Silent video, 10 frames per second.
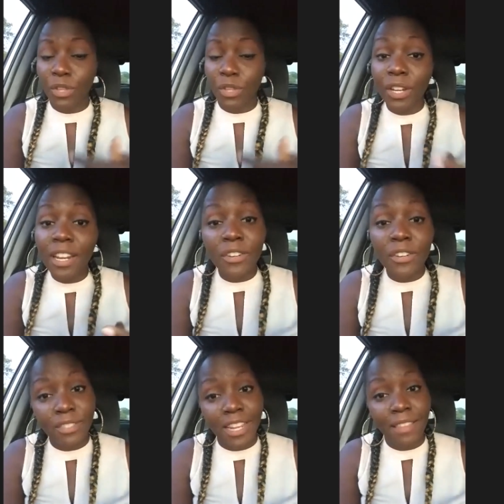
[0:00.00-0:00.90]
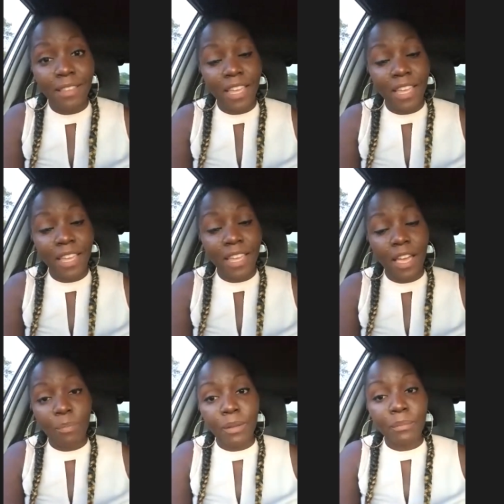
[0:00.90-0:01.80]
or they're going to understand that they have a
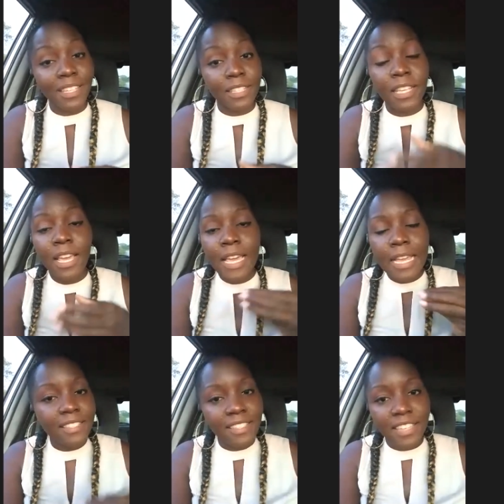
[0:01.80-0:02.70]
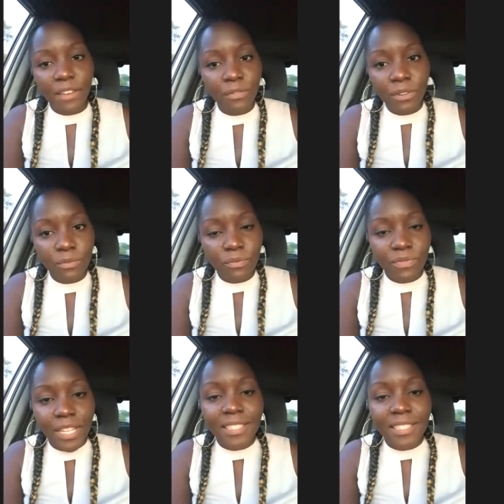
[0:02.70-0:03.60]
problem, because it's never
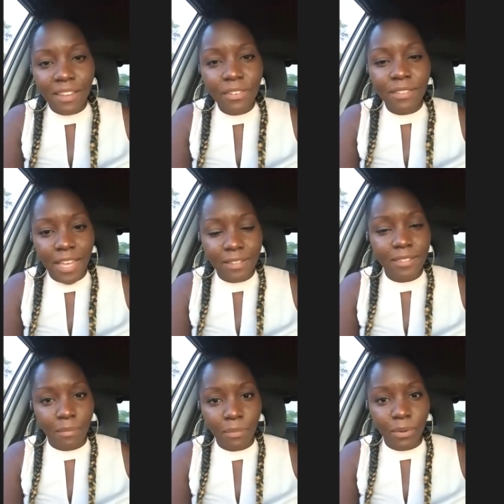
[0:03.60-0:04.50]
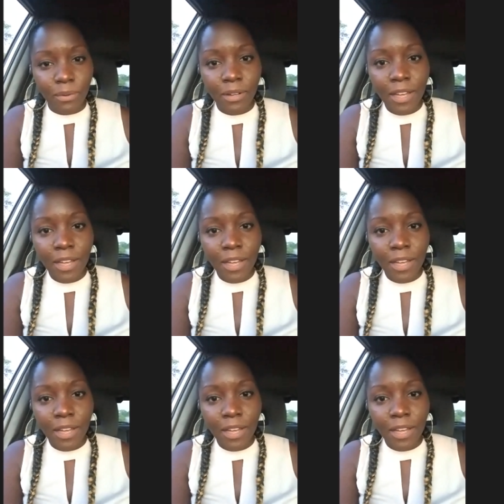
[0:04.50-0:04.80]
that simple.